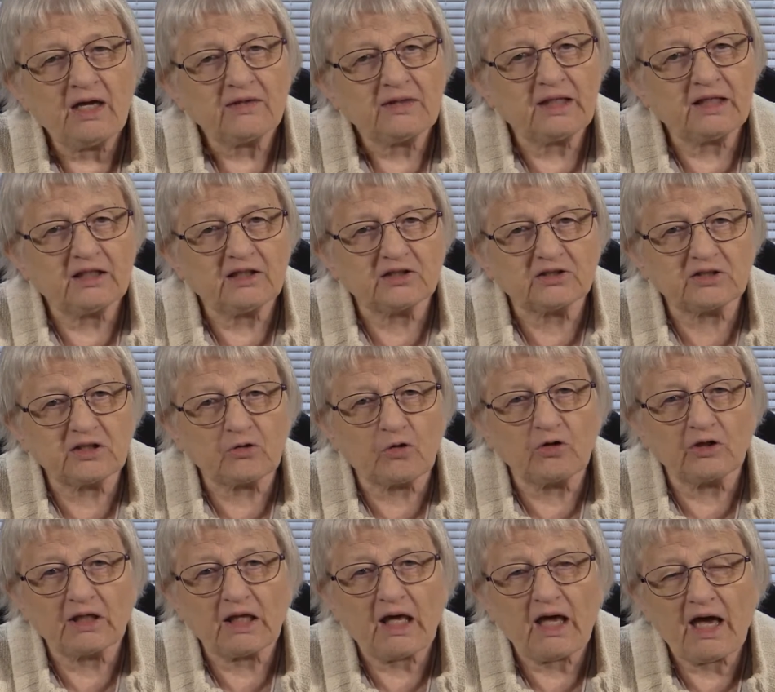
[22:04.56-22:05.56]
that is
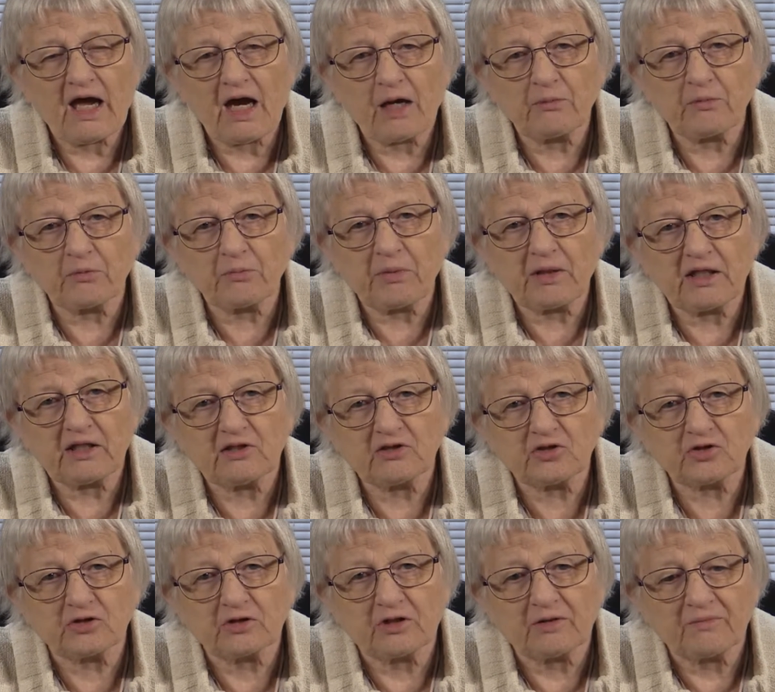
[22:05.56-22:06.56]
going to harm a
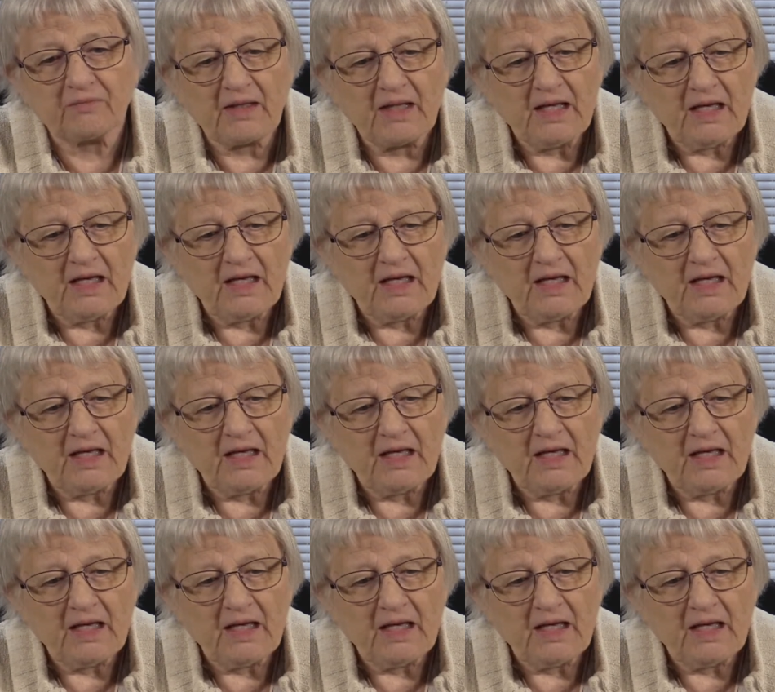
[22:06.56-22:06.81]
patient.